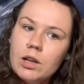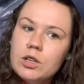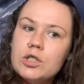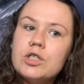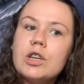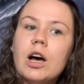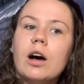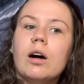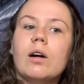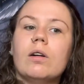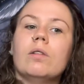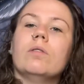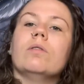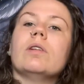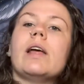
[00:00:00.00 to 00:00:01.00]

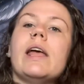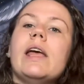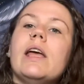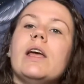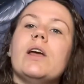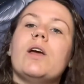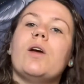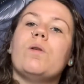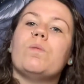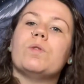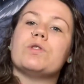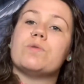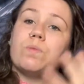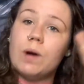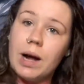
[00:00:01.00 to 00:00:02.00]
So he
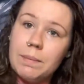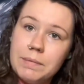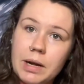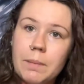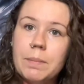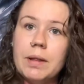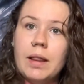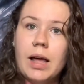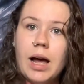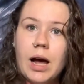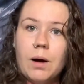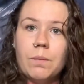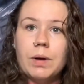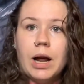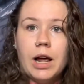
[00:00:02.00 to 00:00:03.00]
was wrapped up in
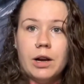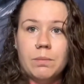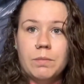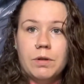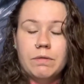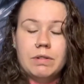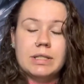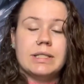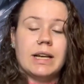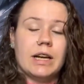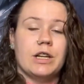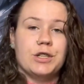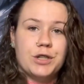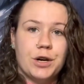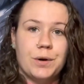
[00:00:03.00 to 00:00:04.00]
that when I had moved to
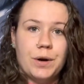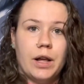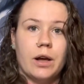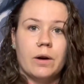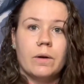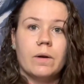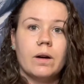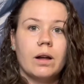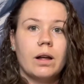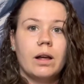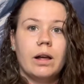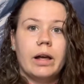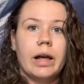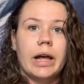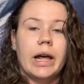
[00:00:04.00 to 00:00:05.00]
San Antonio.
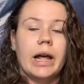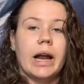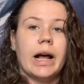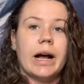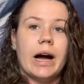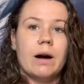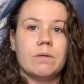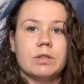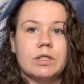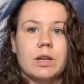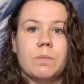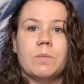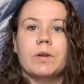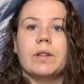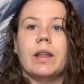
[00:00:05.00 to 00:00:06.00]
And I got with
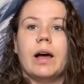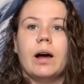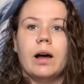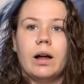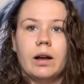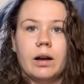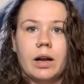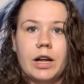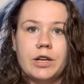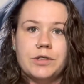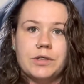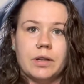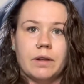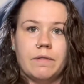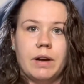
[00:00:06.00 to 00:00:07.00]
someone that I
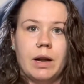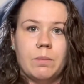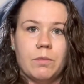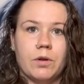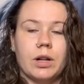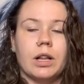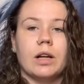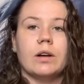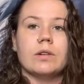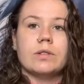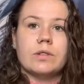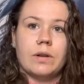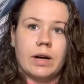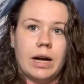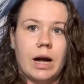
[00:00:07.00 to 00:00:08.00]
used to live in Amarillo.
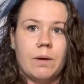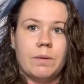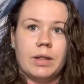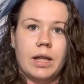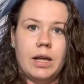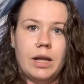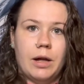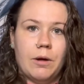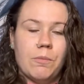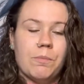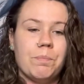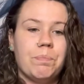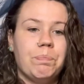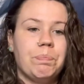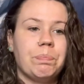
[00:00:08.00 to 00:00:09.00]
So I got with him.